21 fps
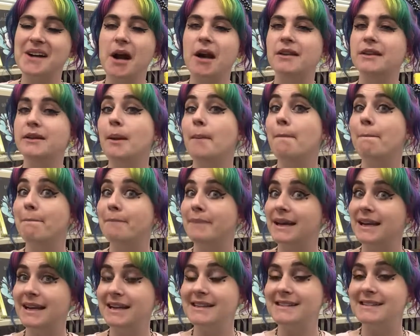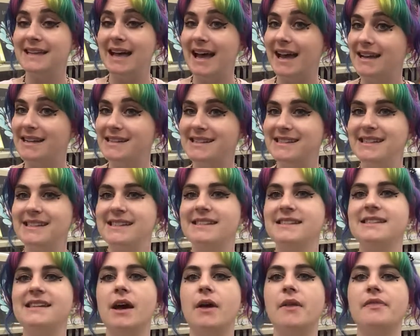our little budding
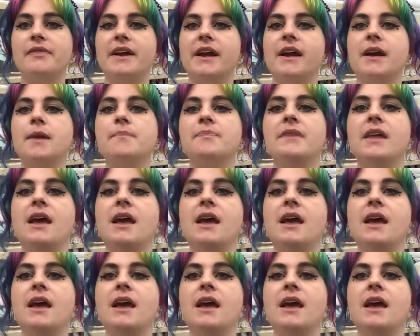scientists out there.